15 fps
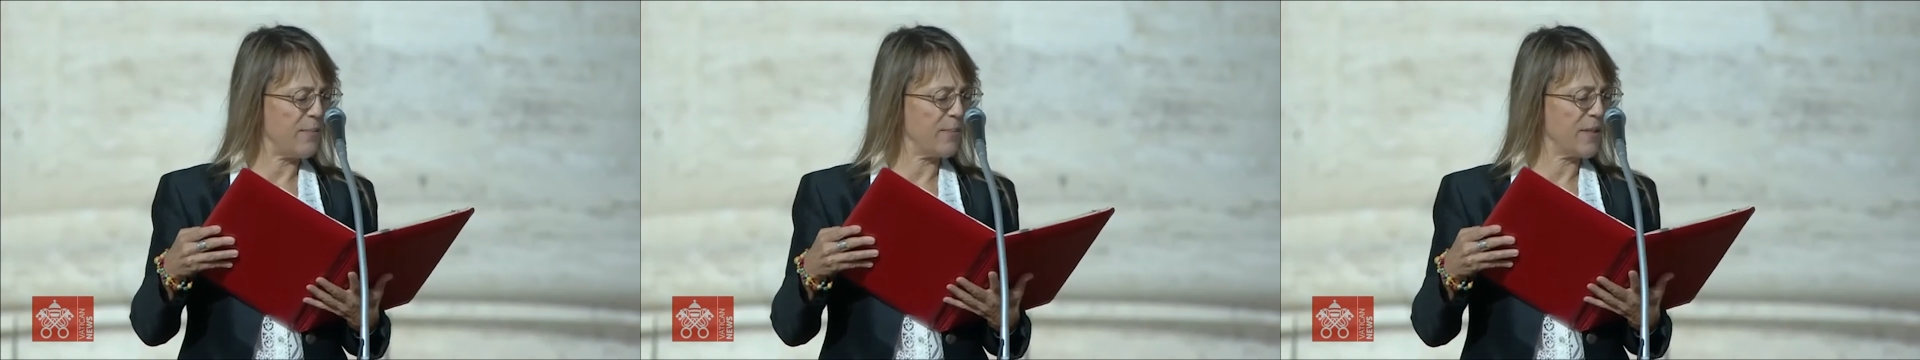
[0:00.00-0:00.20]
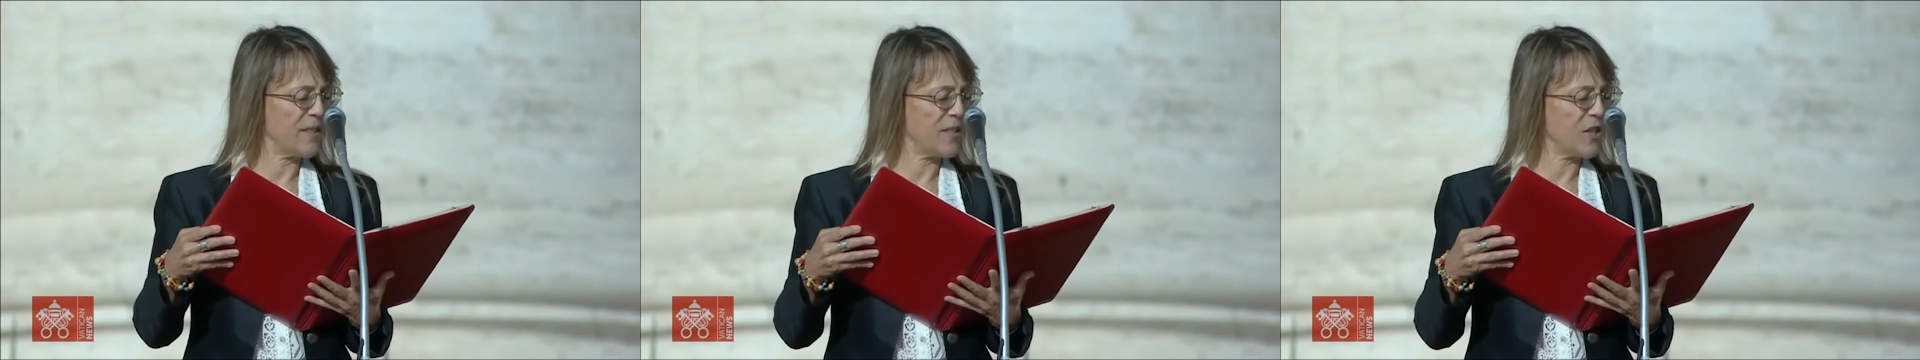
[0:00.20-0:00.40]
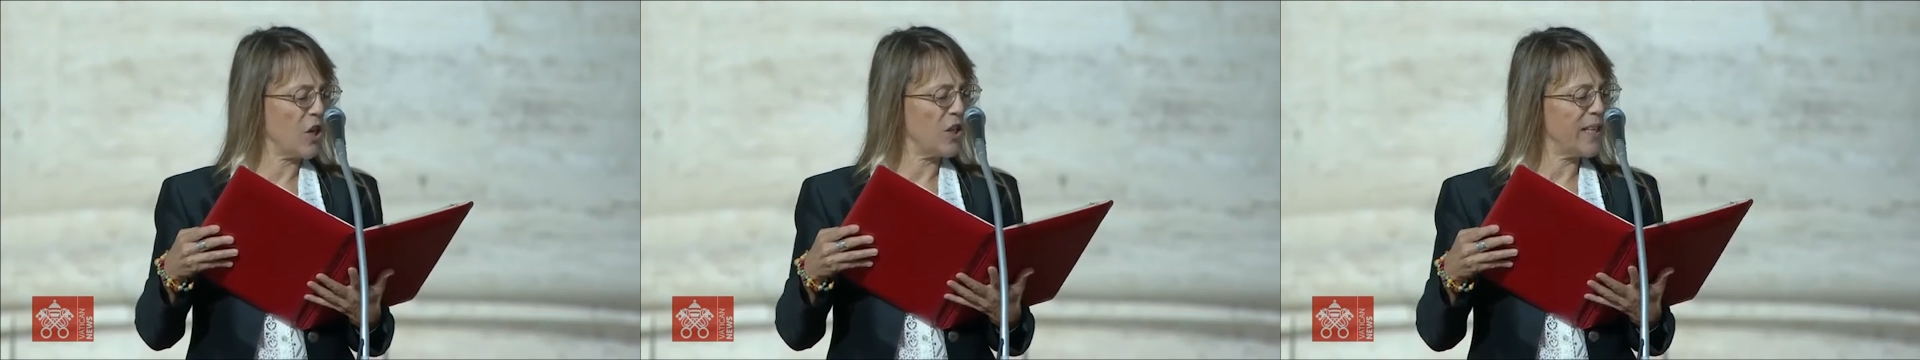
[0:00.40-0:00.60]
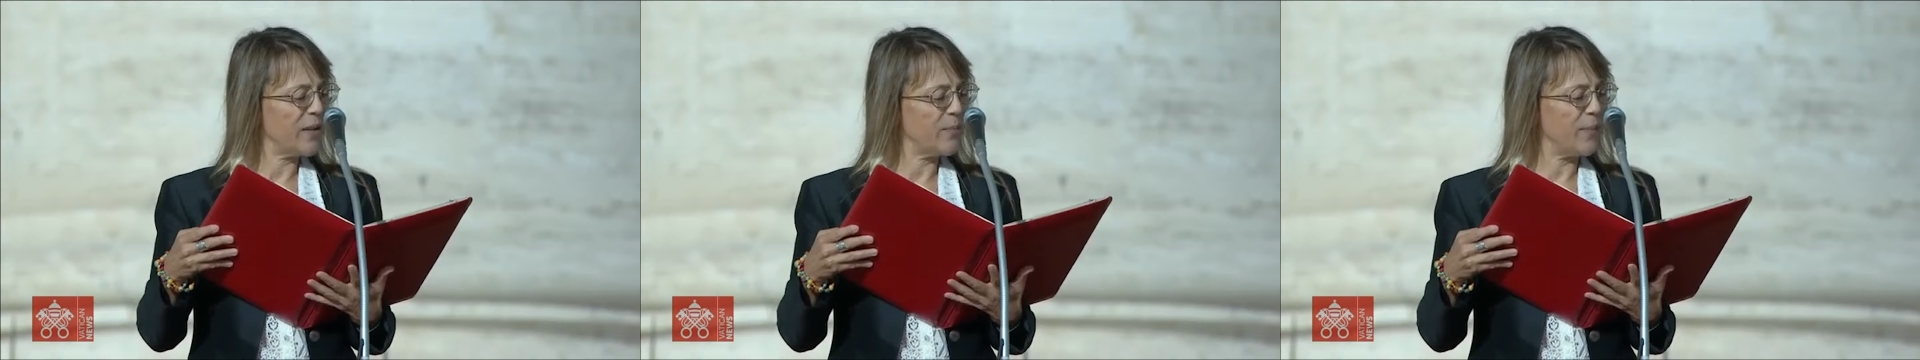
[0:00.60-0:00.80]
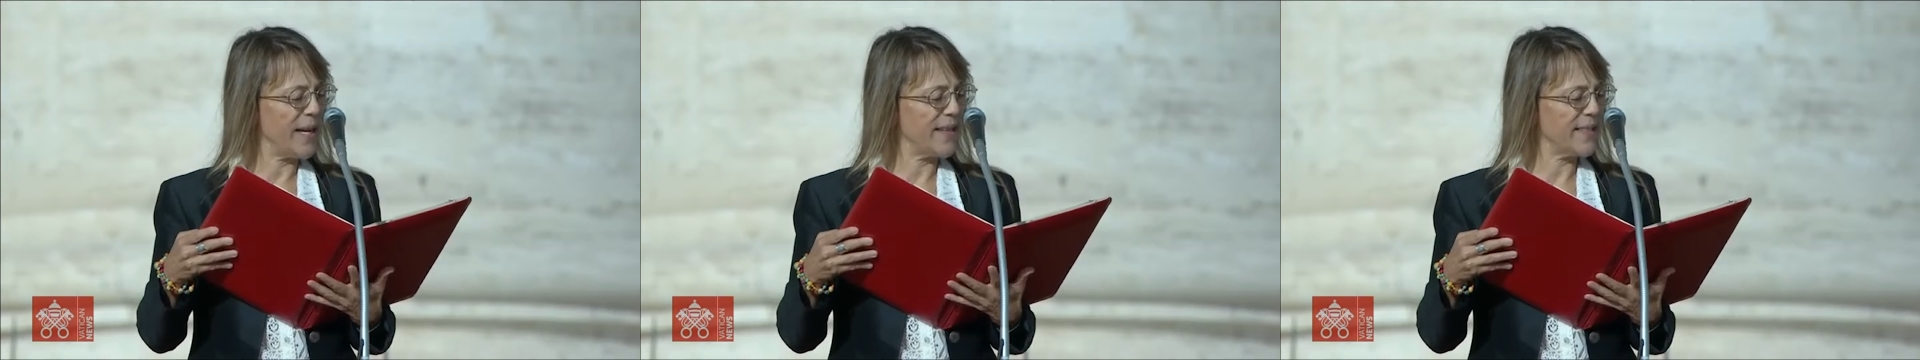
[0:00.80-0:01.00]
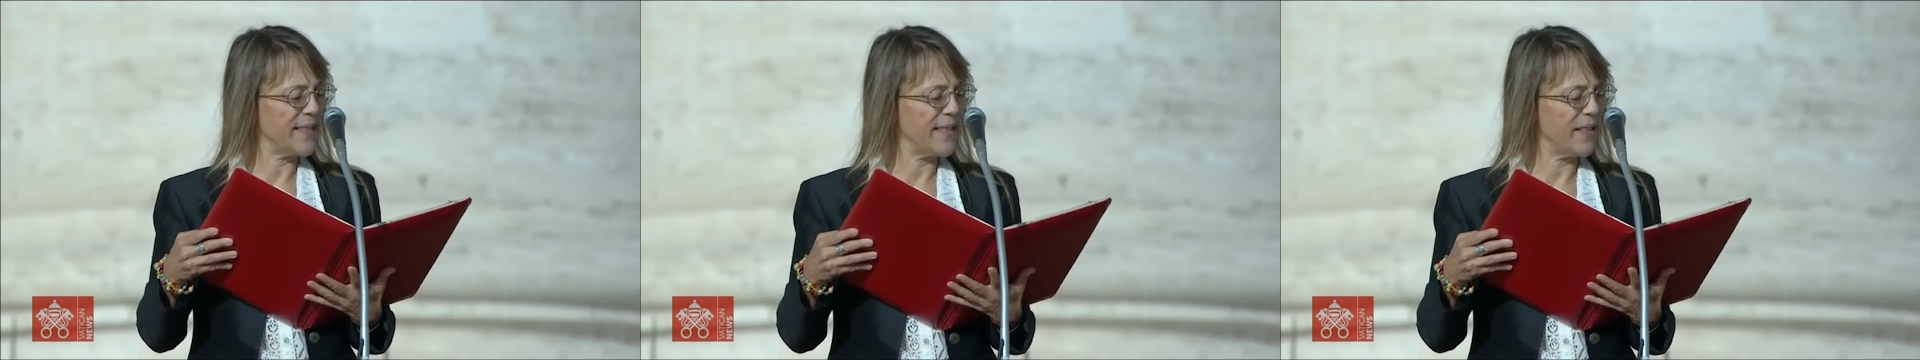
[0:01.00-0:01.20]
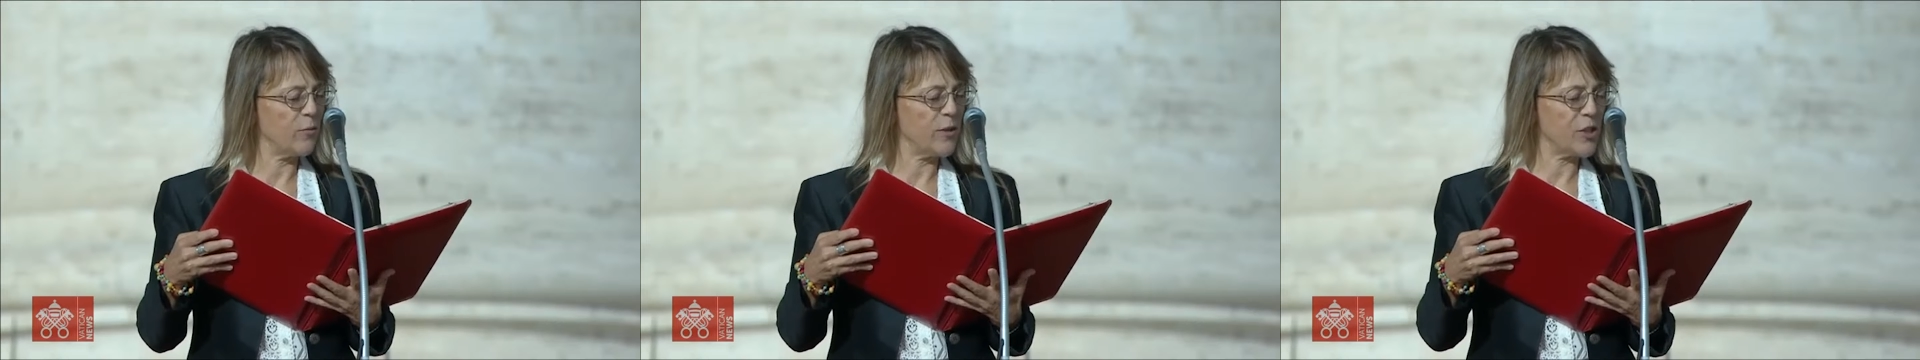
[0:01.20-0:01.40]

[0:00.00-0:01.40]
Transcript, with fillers: apostolic blessing,